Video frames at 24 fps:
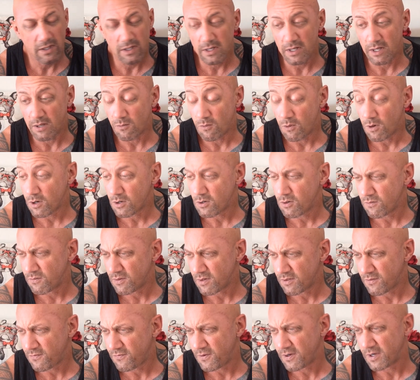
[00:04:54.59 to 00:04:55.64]
And I walk over
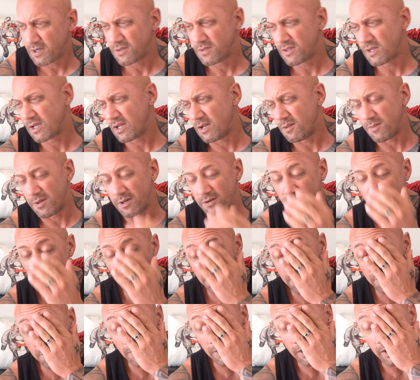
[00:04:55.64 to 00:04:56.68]
to the fucking thing and I'm like
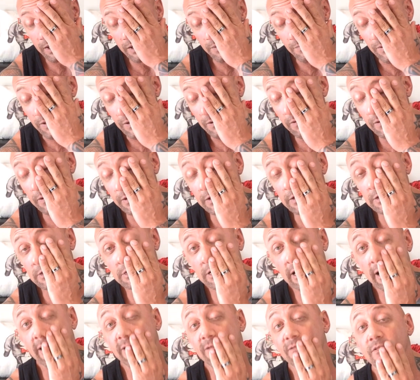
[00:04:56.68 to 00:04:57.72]
rubbing my head. I'm like, oh, I need a
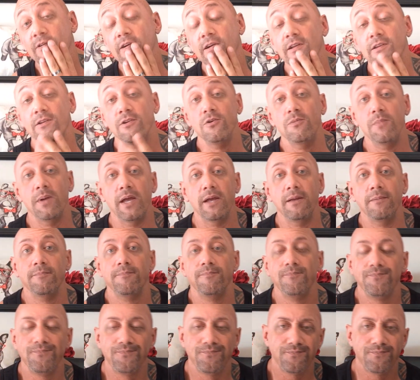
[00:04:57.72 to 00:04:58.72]
shot of fucking Nubane.